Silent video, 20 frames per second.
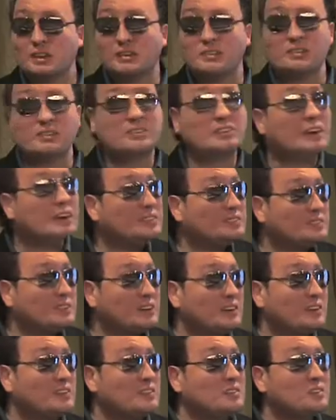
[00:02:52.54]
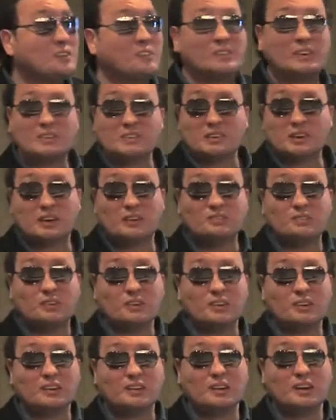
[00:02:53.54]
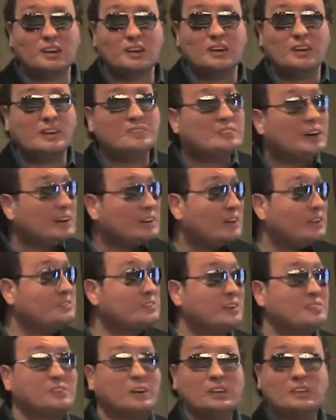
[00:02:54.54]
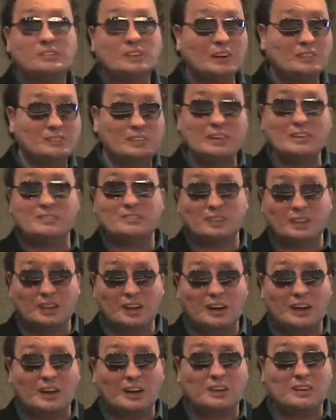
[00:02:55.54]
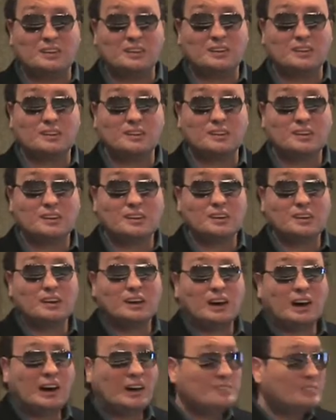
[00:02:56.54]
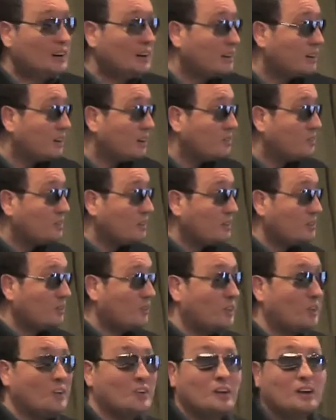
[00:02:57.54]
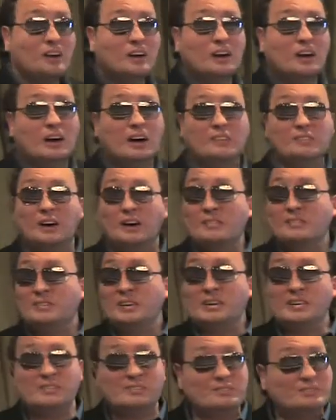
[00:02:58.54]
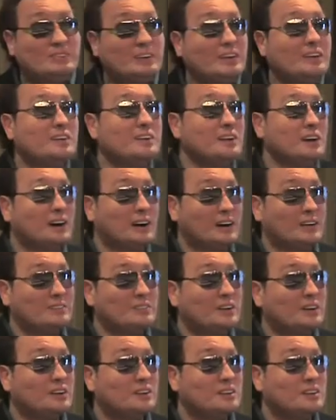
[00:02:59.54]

It just gave me so much comfort. Now, I'm not comfortable about being blind. I'm not comfortable about being beaten up.